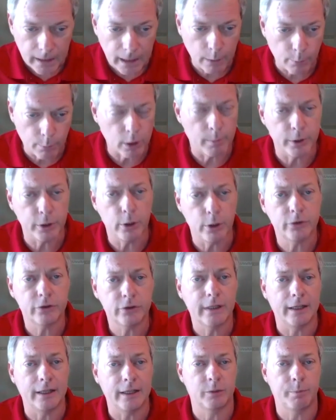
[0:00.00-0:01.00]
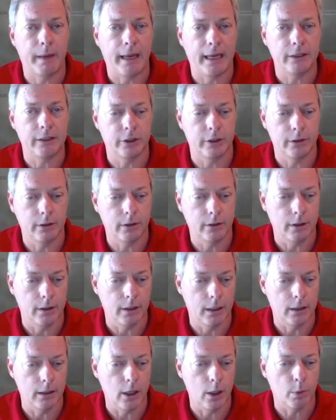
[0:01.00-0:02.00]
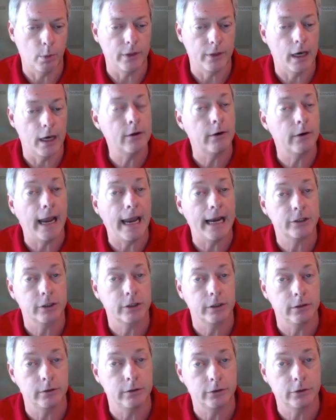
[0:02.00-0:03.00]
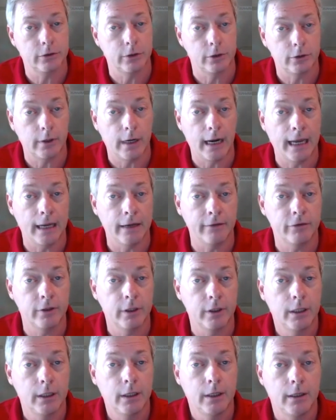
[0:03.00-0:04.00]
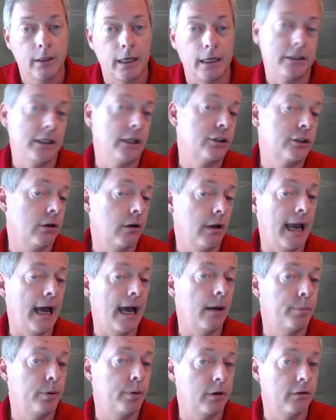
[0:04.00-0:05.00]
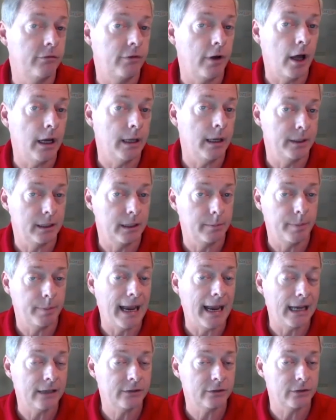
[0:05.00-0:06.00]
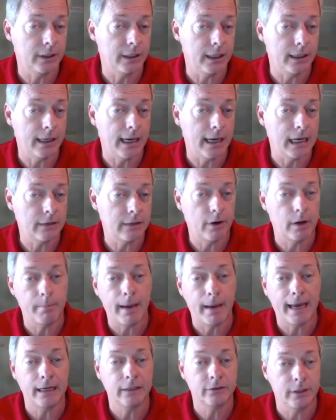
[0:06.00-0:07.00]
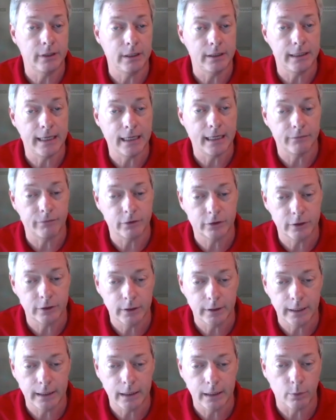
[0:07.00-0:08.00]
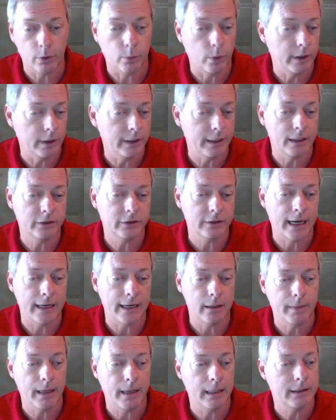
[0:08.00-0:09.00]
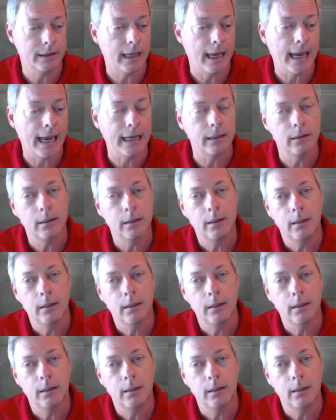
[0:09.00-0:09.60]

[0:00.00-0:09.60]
And we're going to be using that expansion along with other actions to drive additional output of volume and capacity out of our Madison, Indiana facility. We're really excited about that